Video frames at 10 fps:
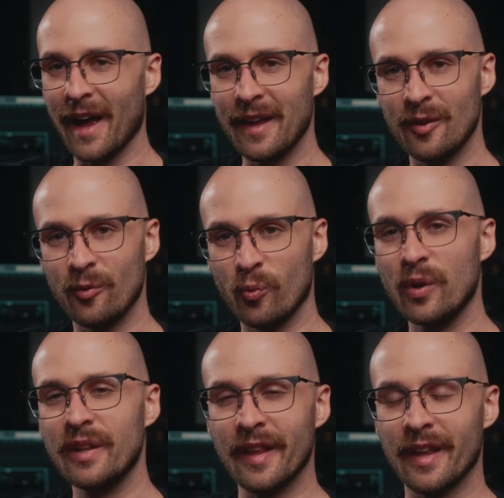I
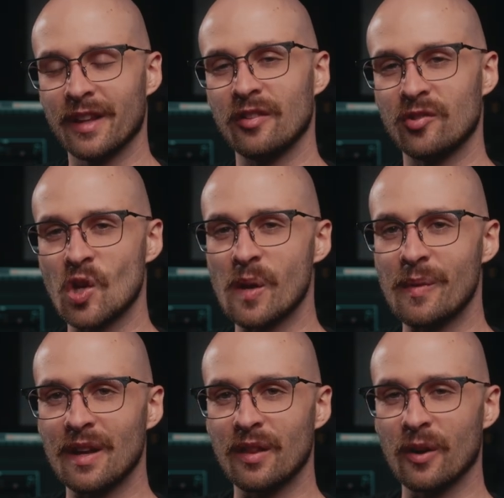really like this
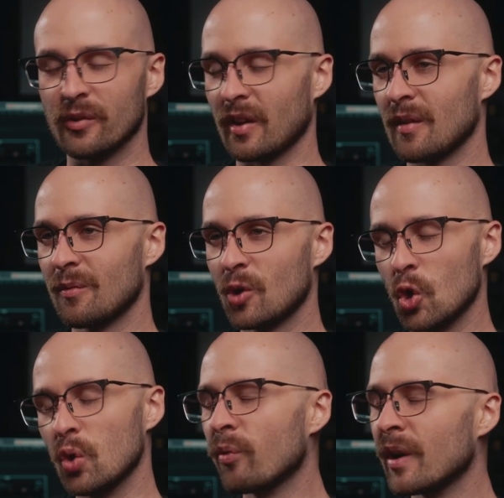JB, and there is a
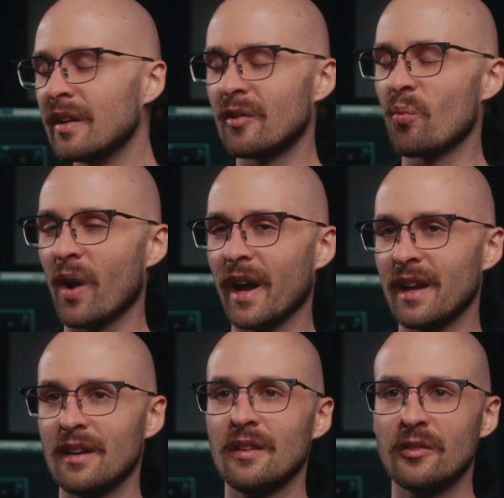good reason why
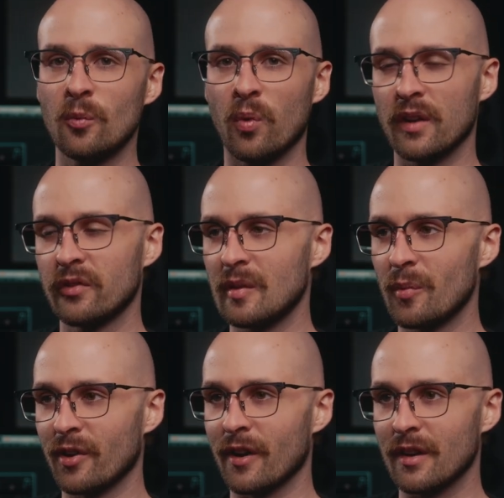it is one of
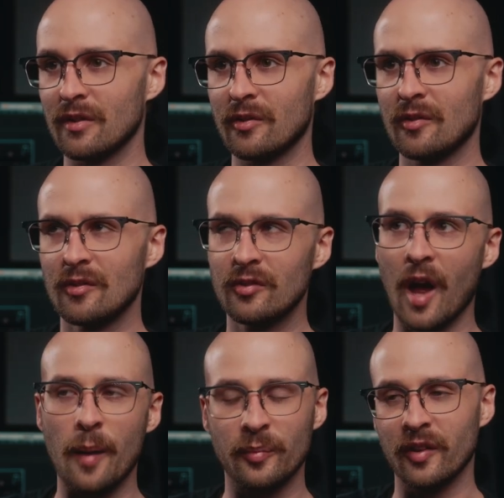Seymour Duncan's
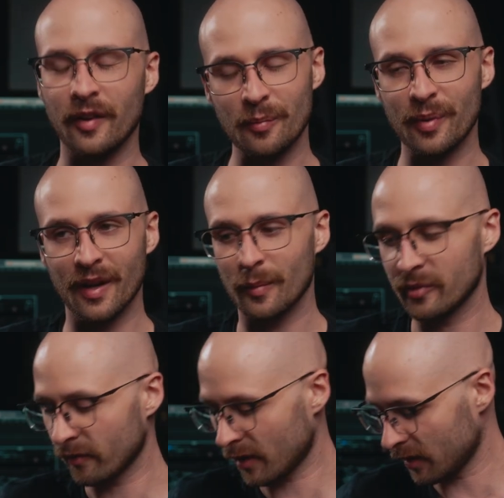top selling
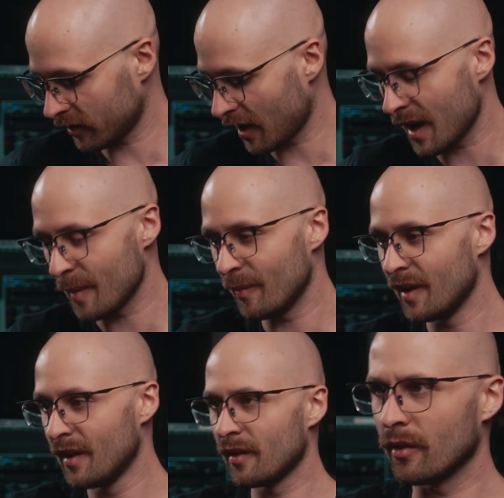pickups of all time.
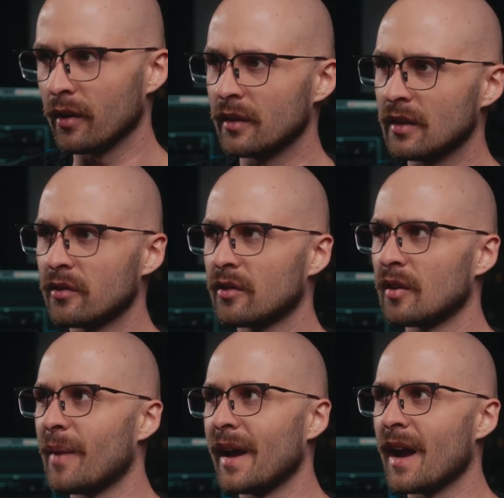Or at least
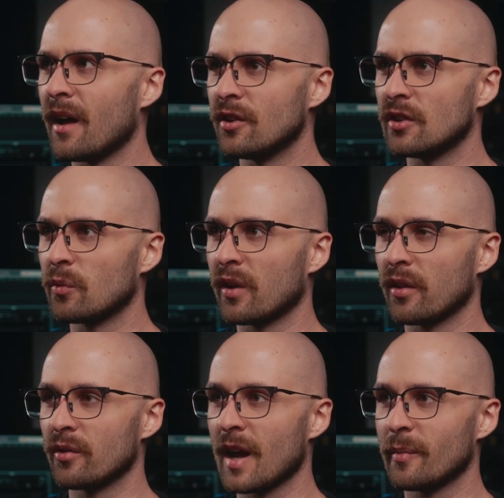to my knowledge, it's one
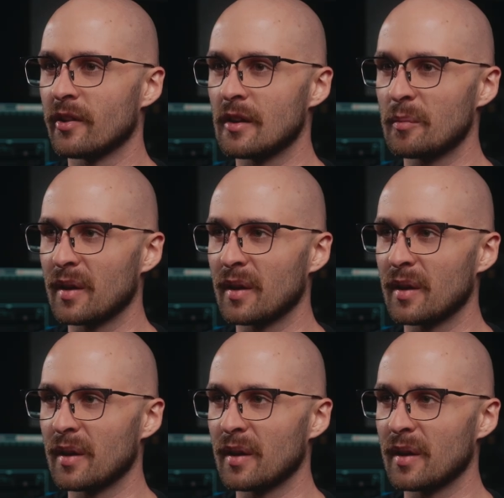of their top selling